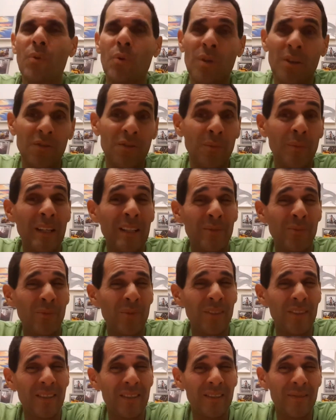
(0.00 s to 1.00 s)
Bourne
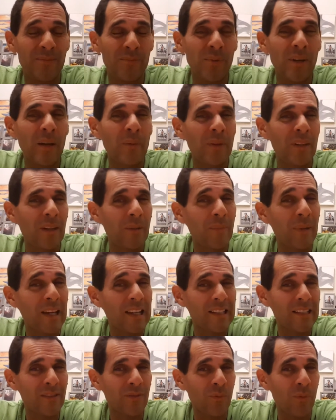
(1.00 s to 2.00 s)
Ultimatum was probably the
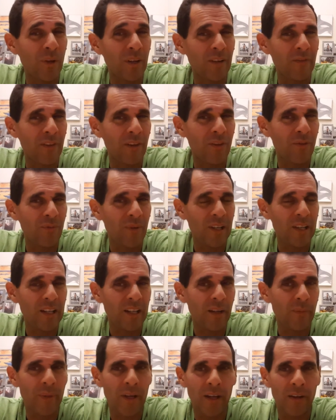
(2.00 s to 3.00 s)
best one of the three
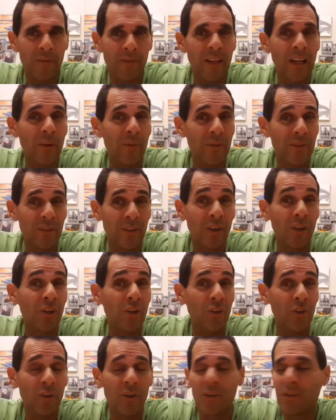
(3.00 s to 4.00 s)
to come out. That was a
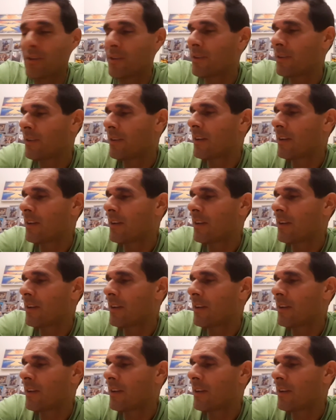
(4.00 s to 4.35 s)
good,